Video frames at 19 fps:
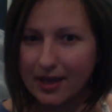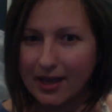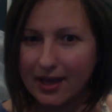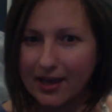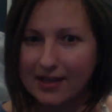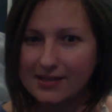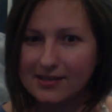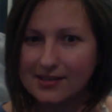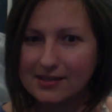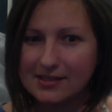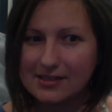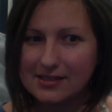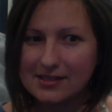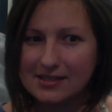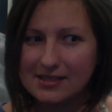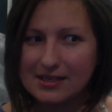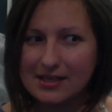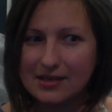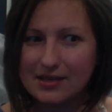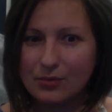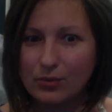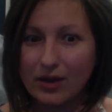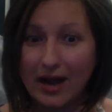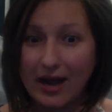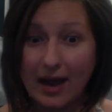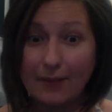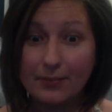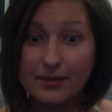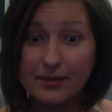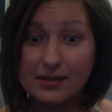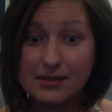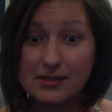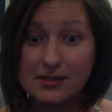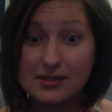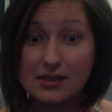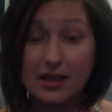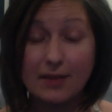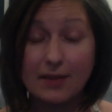and see what
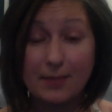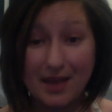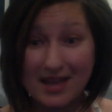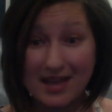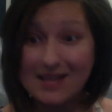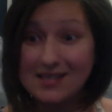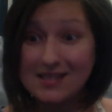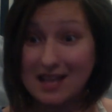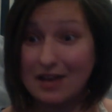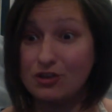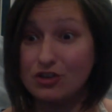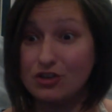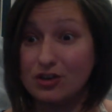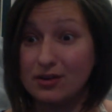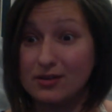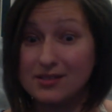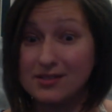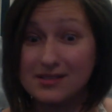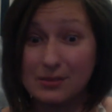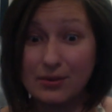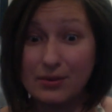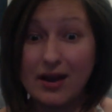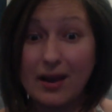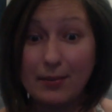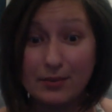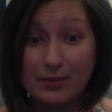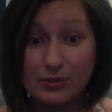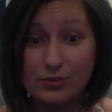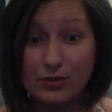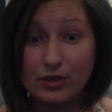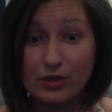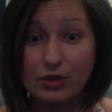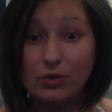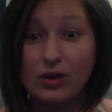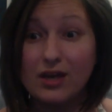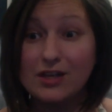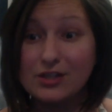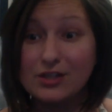happens. Like, pay attention. See what happens when
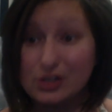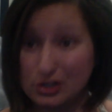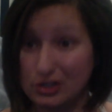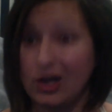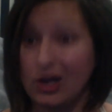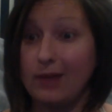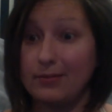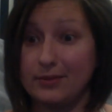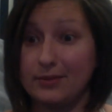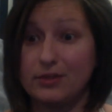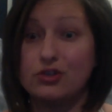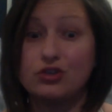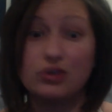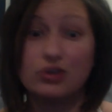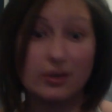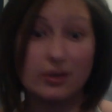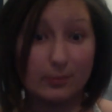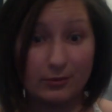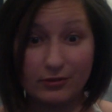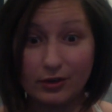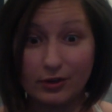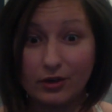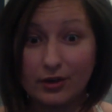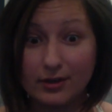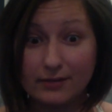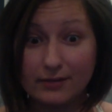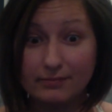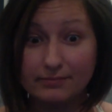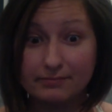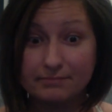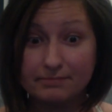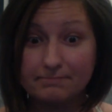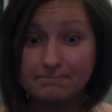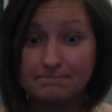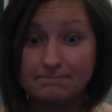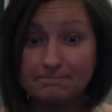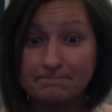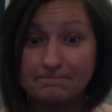you stop the stream of urine.
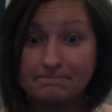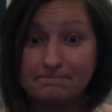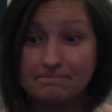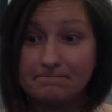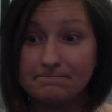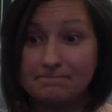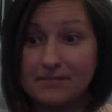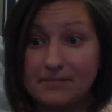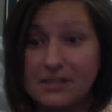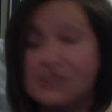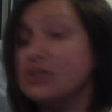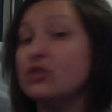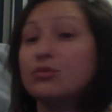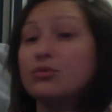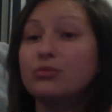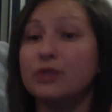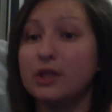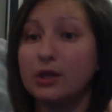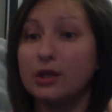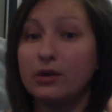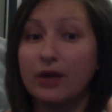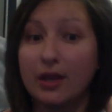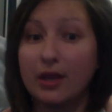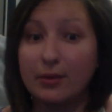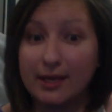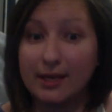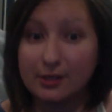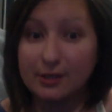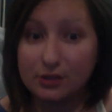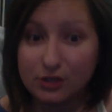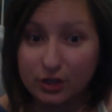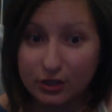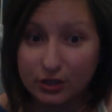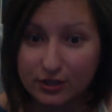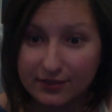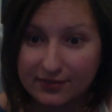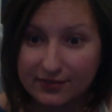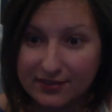This is a really great way to
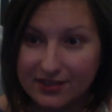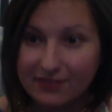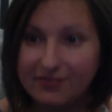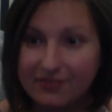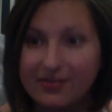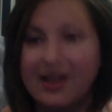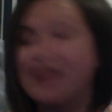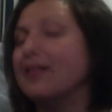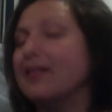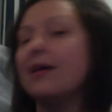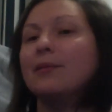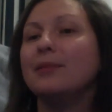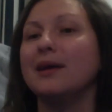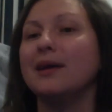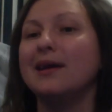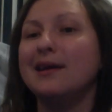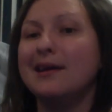start to develop